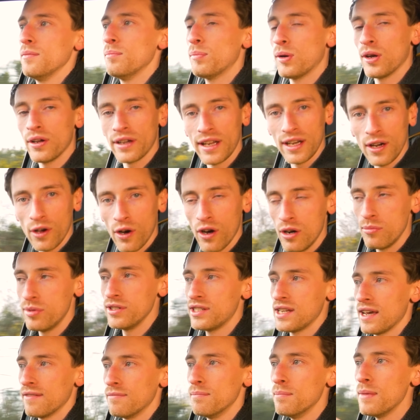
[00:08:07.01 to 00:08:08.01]
Plug-in
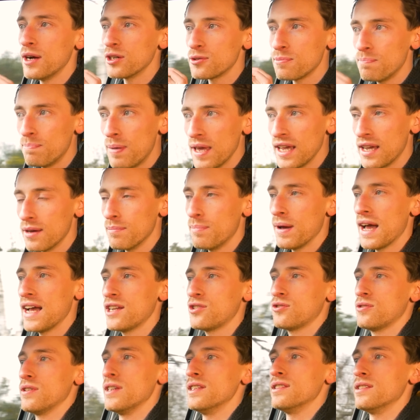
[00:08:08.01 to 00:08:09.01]
hybrids have much bigger
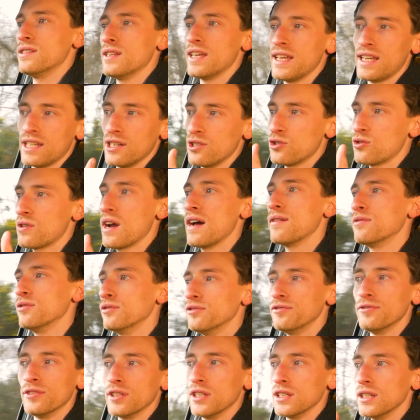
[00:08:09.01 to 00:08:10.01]
batteries and they can travel
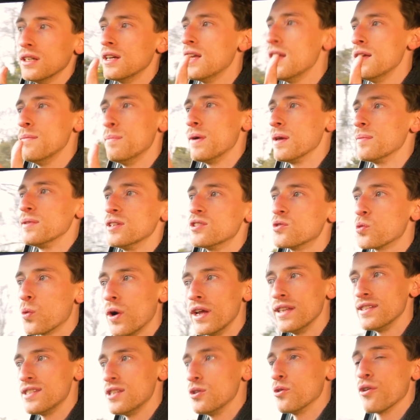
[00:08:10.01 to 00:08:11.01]
for maybe
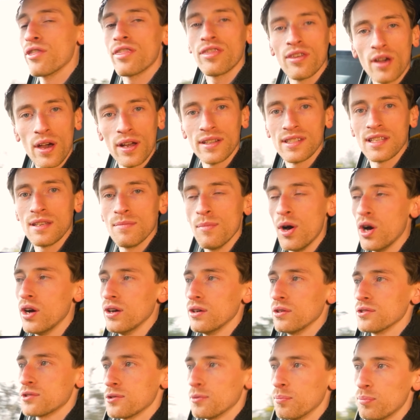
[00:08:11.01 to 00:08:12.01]
20 or 30
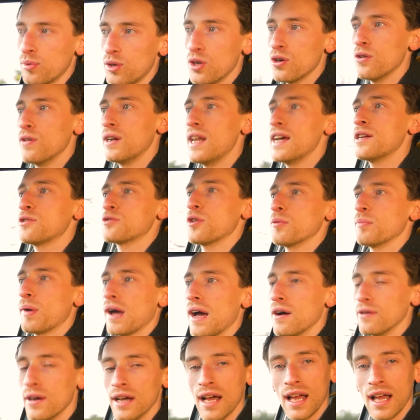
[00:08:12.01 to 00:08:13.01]
miles on pure electric power